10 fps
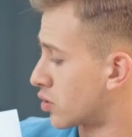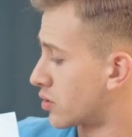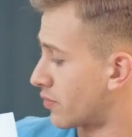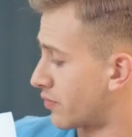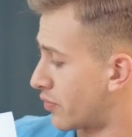Here at
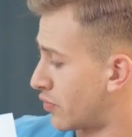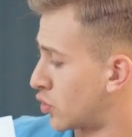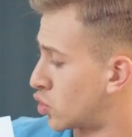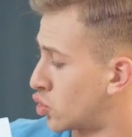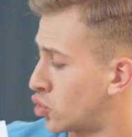Swing Point
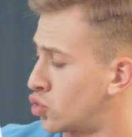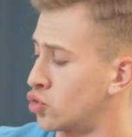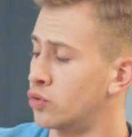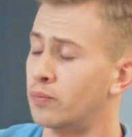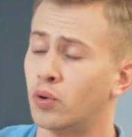Media, we
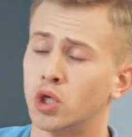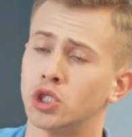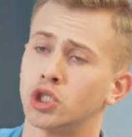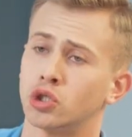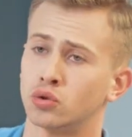
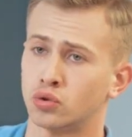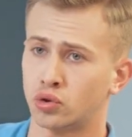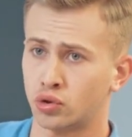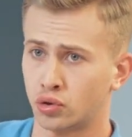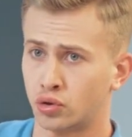specialize in
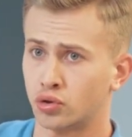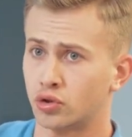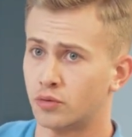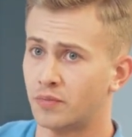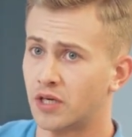crafting
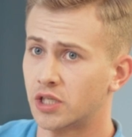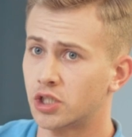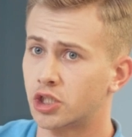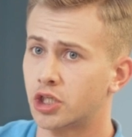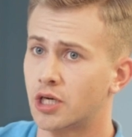narratives
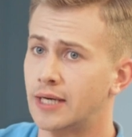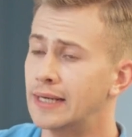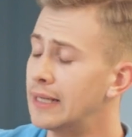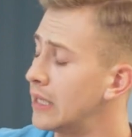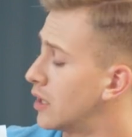that
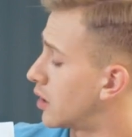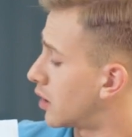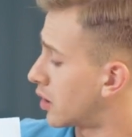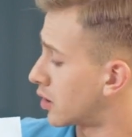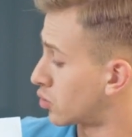resonate with your
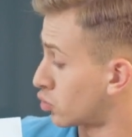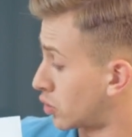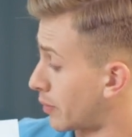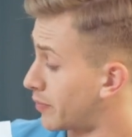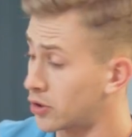target
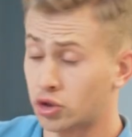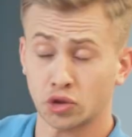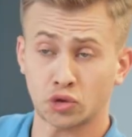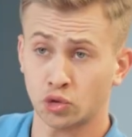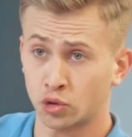audience,
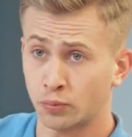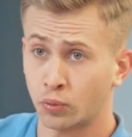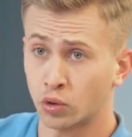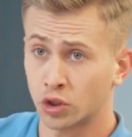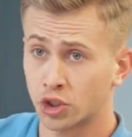
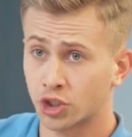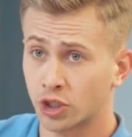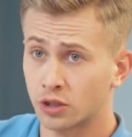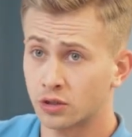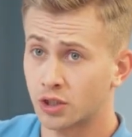positioning you
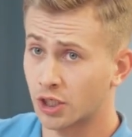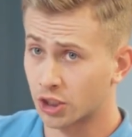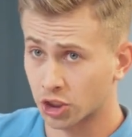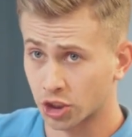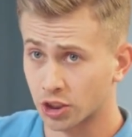as an
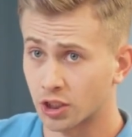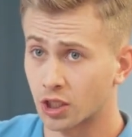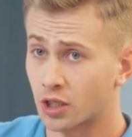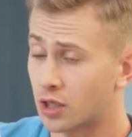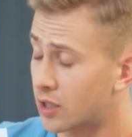authority in your
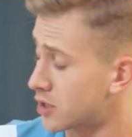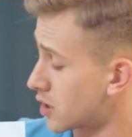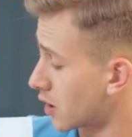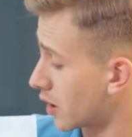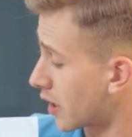field.
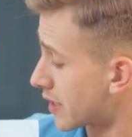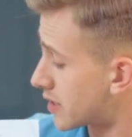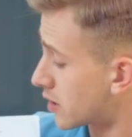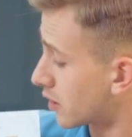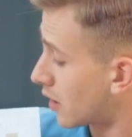
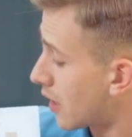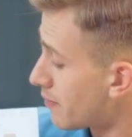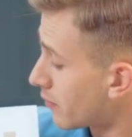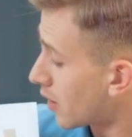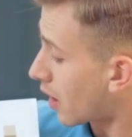When done
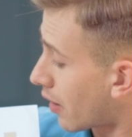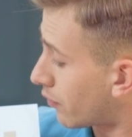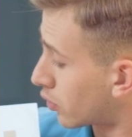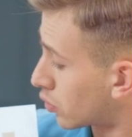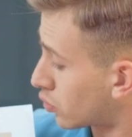right,
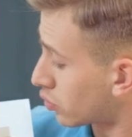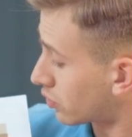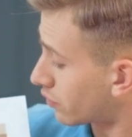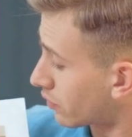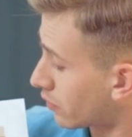
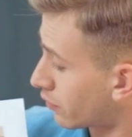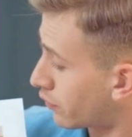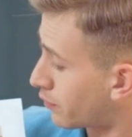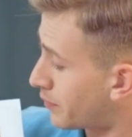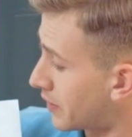self-promotion is a
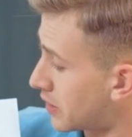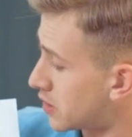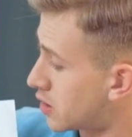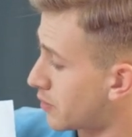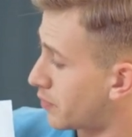powerful
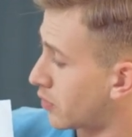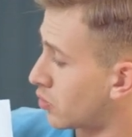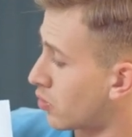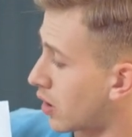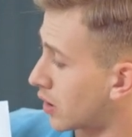tool to
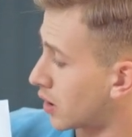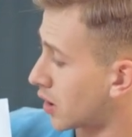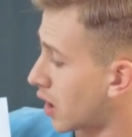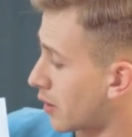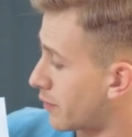draw in
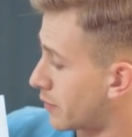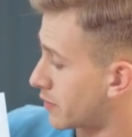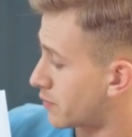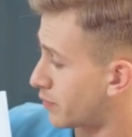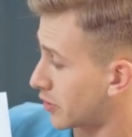clients who are
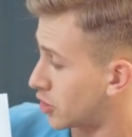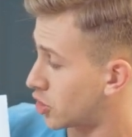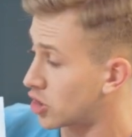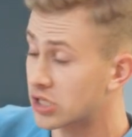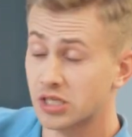not just
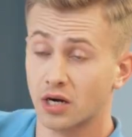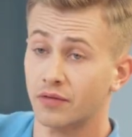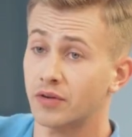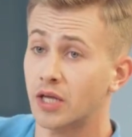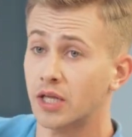
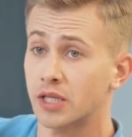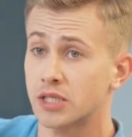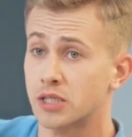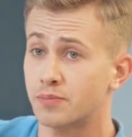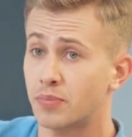interested,
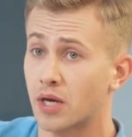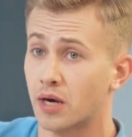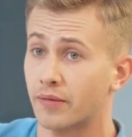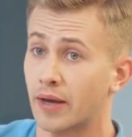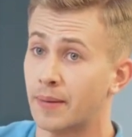but
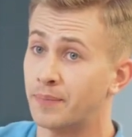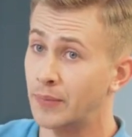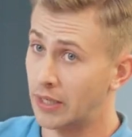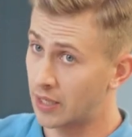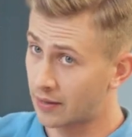genuinely
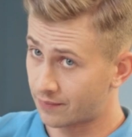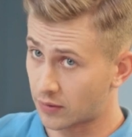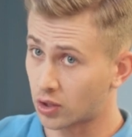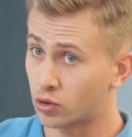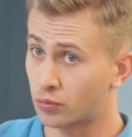invested
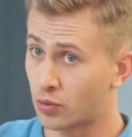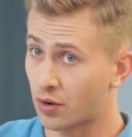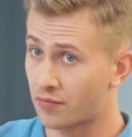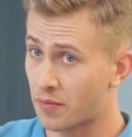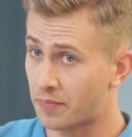in what you
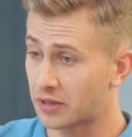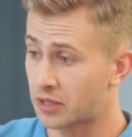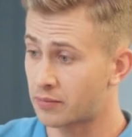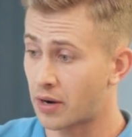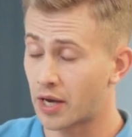have to
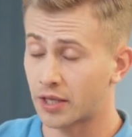offer.